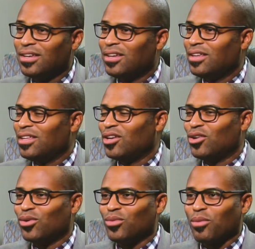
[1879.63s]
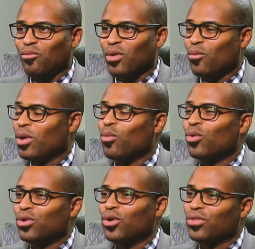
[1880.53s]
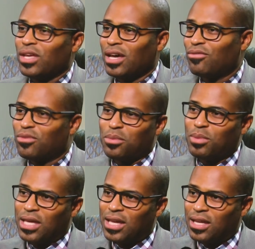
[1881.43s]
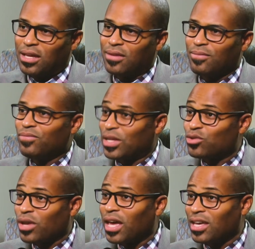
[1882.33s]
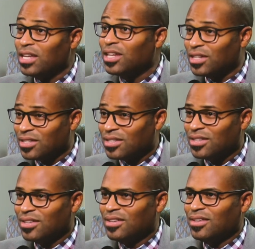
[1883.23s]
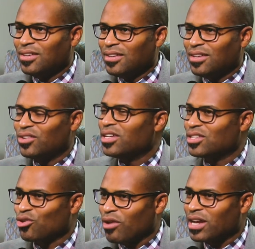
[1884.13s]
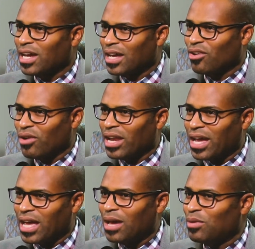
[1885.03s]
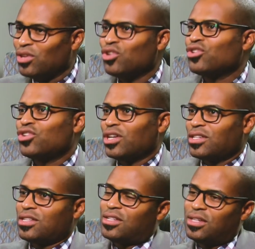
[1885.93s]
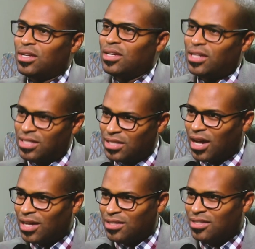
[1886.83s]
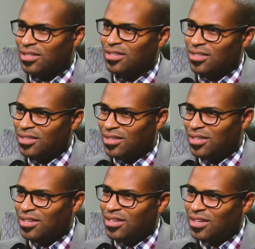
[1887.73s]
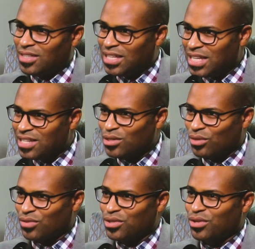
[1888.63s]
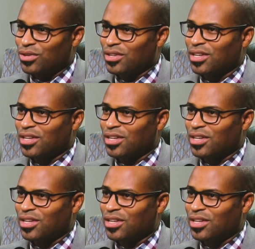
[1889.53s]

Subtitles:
You know, we won't know the end from the beginning. That's okay. He does. You know, He's the great I am. And you're just a dot on the easel of eternity.